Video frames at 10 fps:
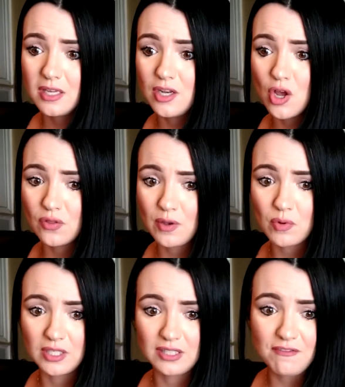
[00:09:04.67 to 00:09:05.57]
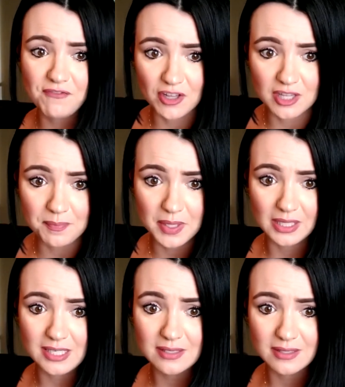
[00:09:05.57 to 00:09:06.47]
You know, they want to defund the
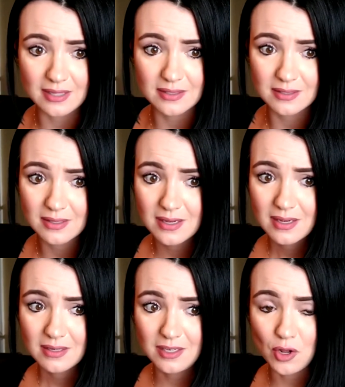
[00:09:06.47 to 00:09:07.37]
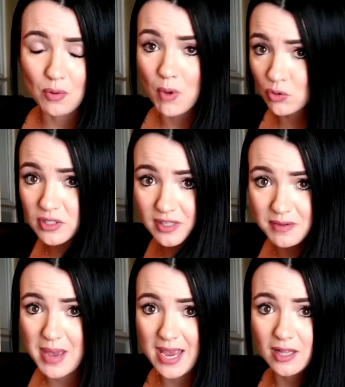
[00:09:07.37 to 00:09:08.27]
police. That's, you know,
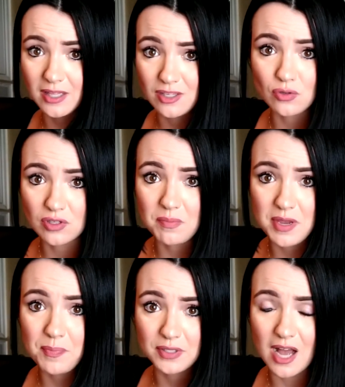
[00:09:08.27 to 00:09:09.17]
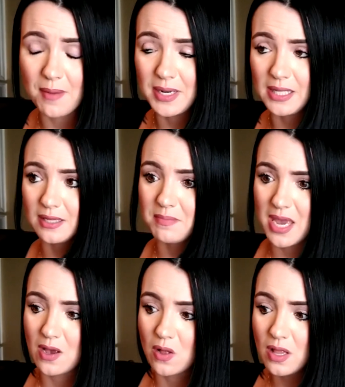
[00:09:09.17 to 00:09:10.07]
mostly male. It used to be predominantly
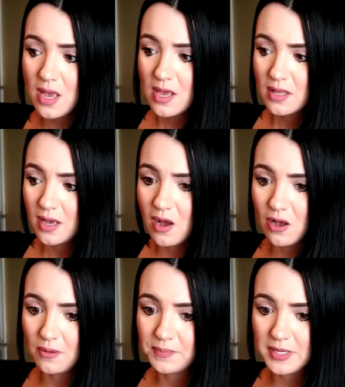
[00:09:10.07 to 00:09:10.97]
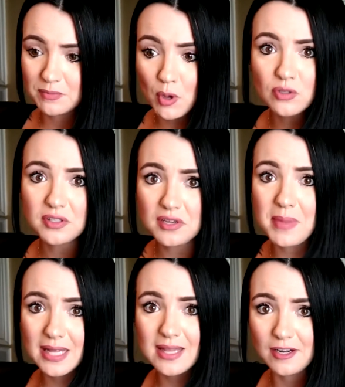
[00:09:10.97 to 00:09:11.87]
male. It's mostly
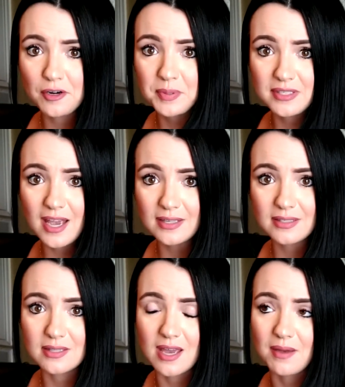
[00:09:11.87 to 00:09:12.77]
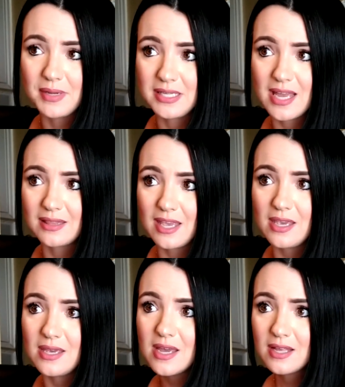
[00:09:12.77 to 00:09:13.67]
men that are protecting them, and yet
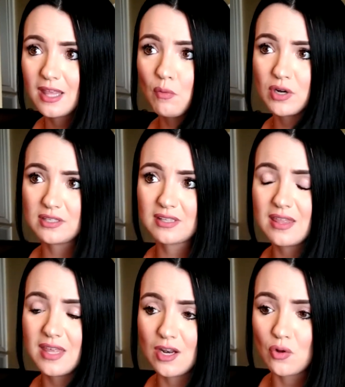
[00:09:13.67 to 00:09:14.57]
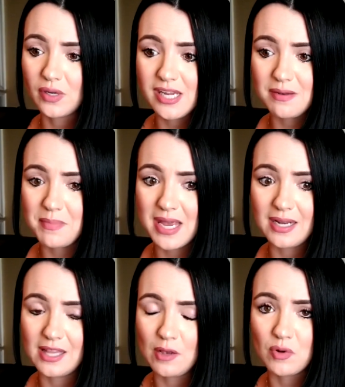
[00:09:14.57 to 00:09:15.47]
they want to say they don't need
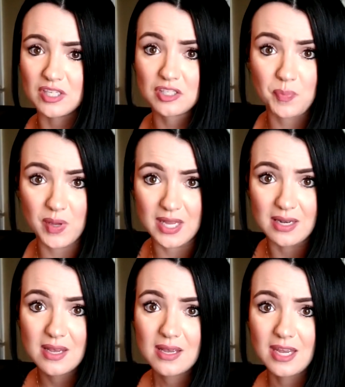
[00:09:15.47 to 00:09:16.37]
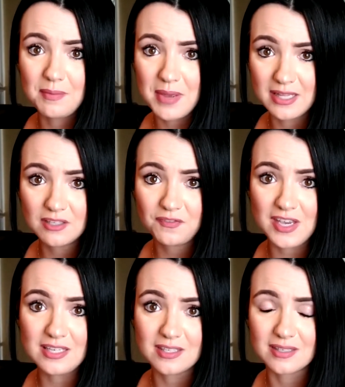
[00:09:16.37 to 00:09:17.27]
men, and they want to spit in men's
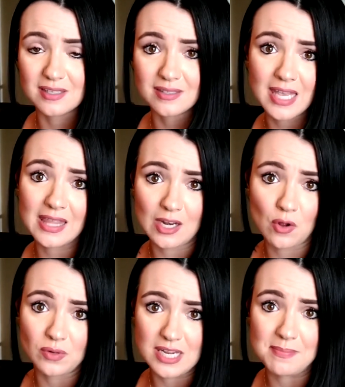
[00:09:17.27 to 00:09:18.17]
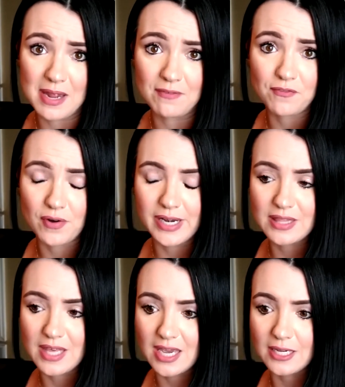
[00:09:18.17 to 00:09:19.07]
faces and say they don't need men for
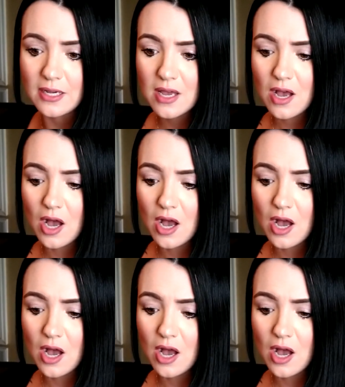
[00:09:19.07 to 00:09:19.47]
anything.